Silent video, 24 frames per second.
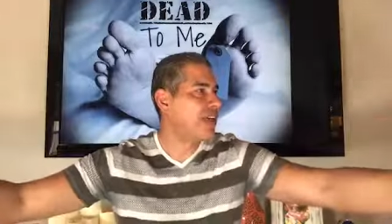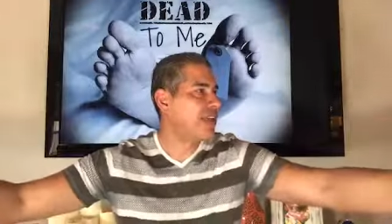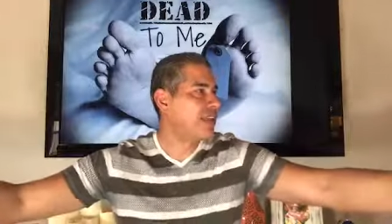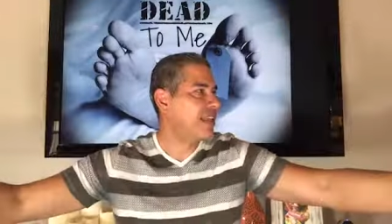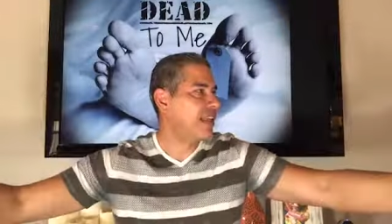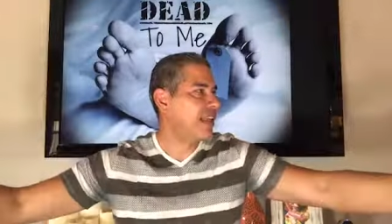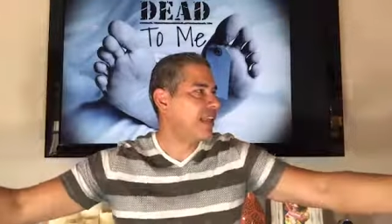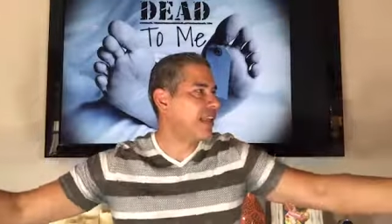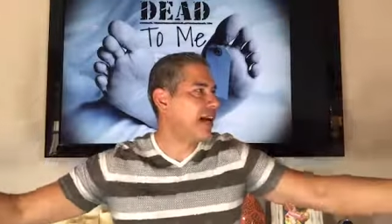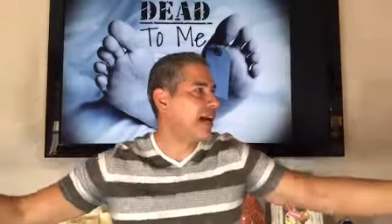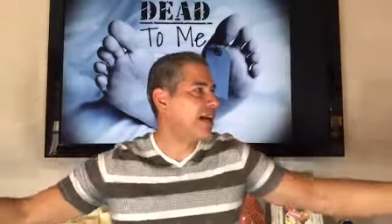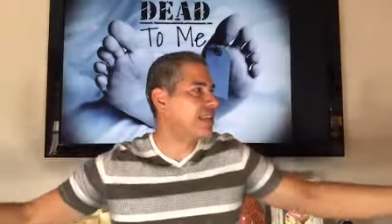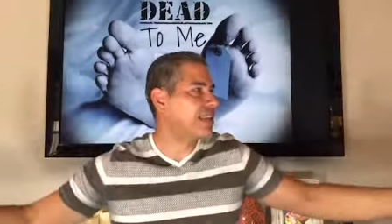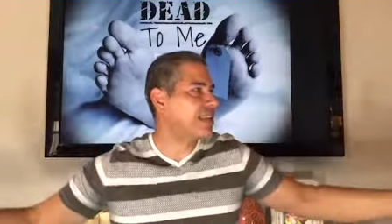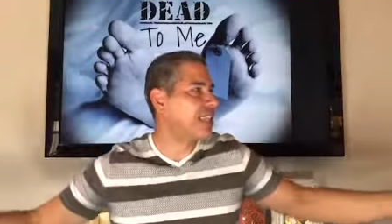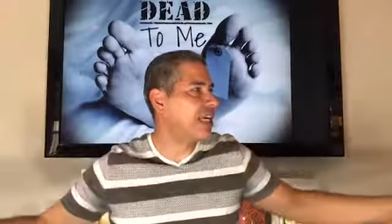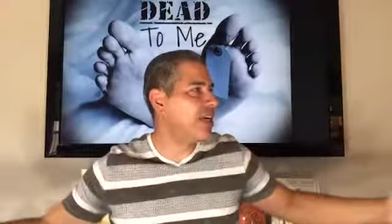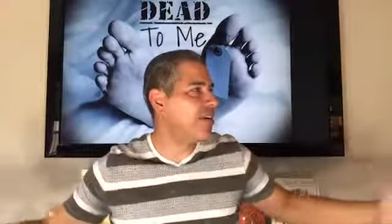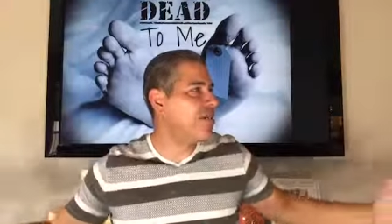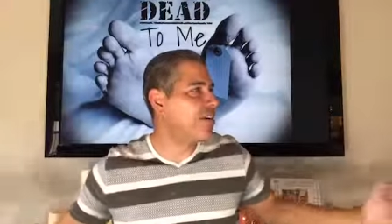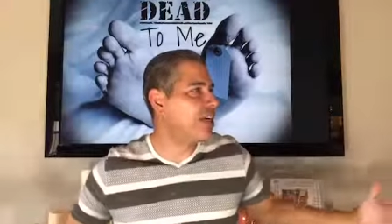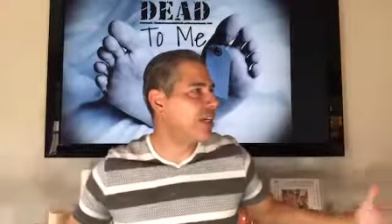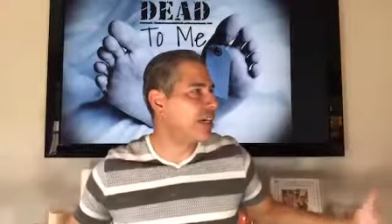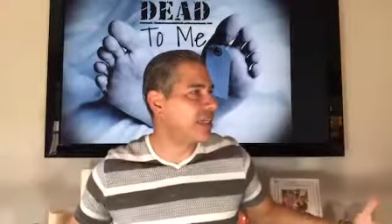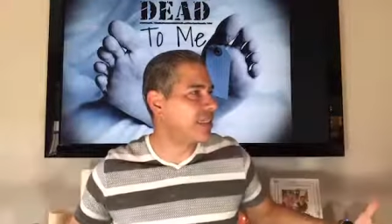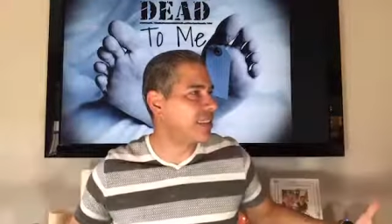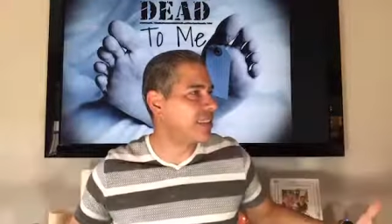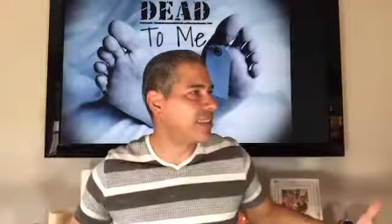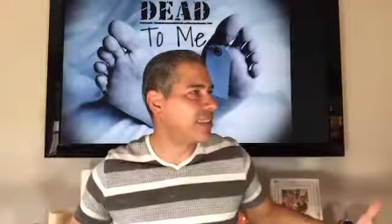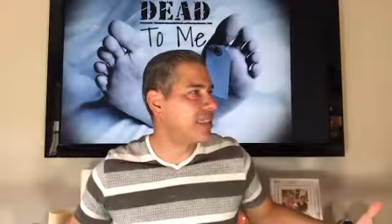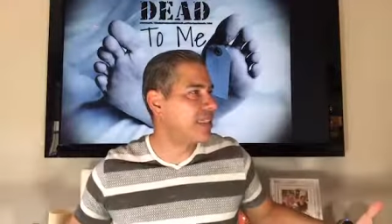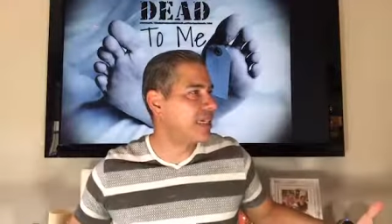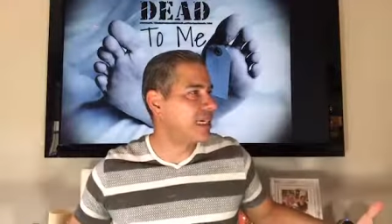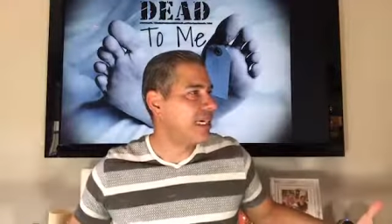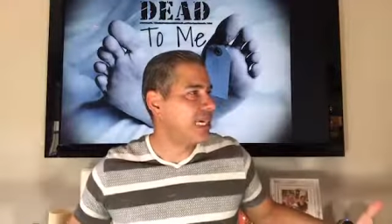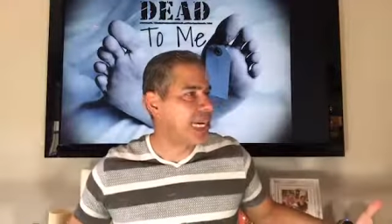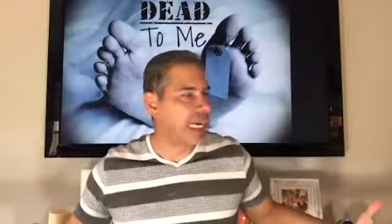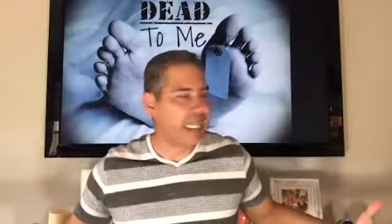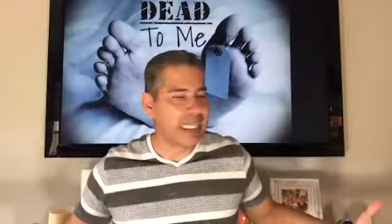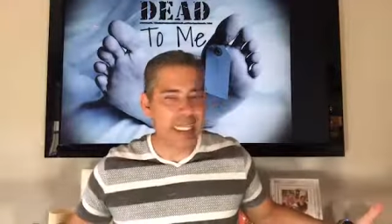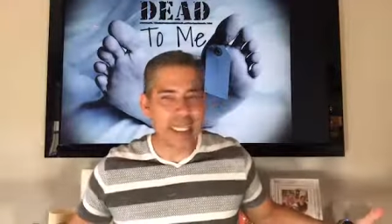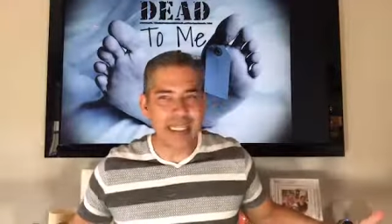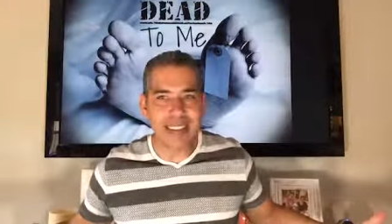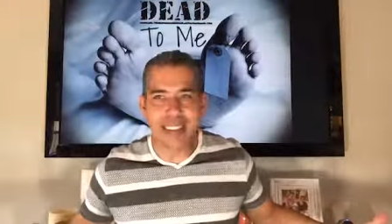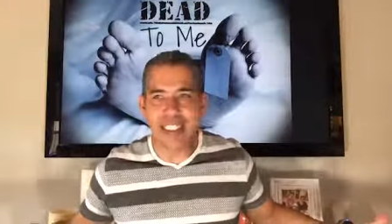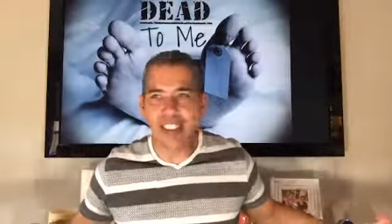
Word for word: that God's given us, and let's